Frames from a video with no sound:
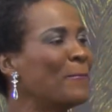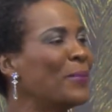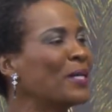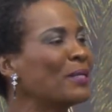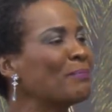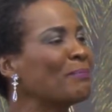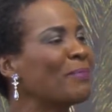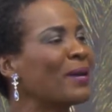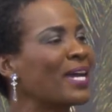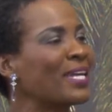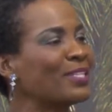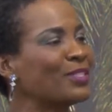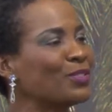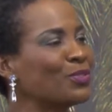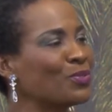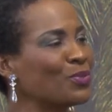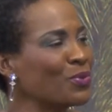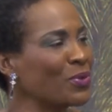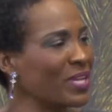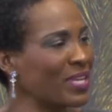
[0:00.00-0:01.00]
But by
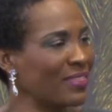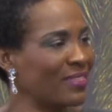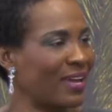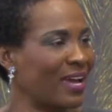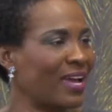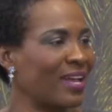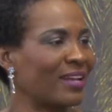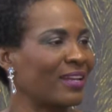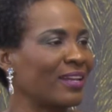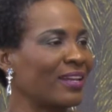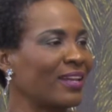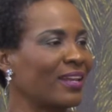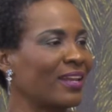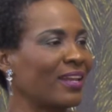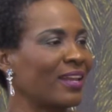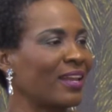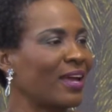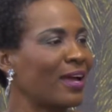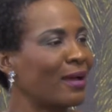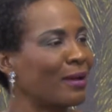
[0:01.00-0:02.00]
doing that,
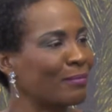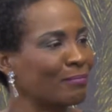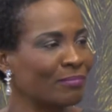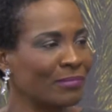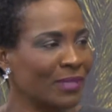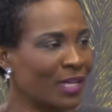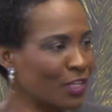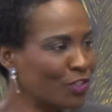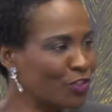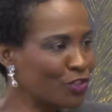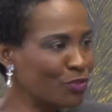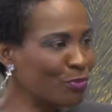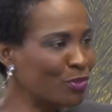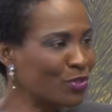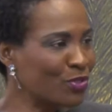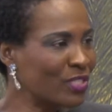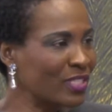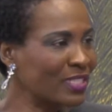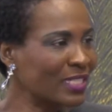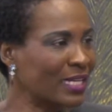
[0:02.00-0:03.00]
I'm
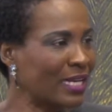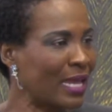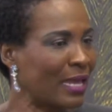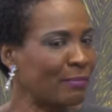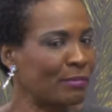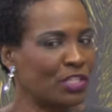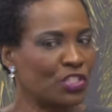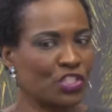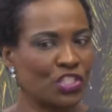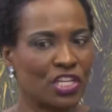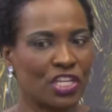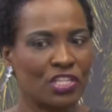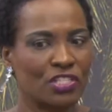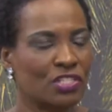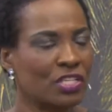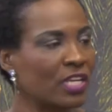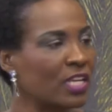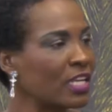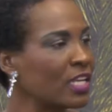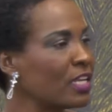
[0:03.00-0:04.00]
contributing to climate
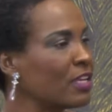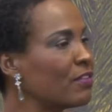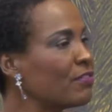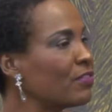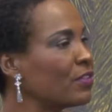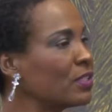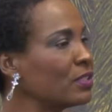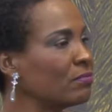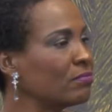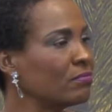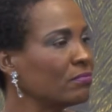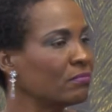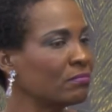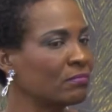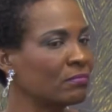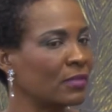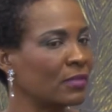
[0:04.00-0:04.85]
change. Even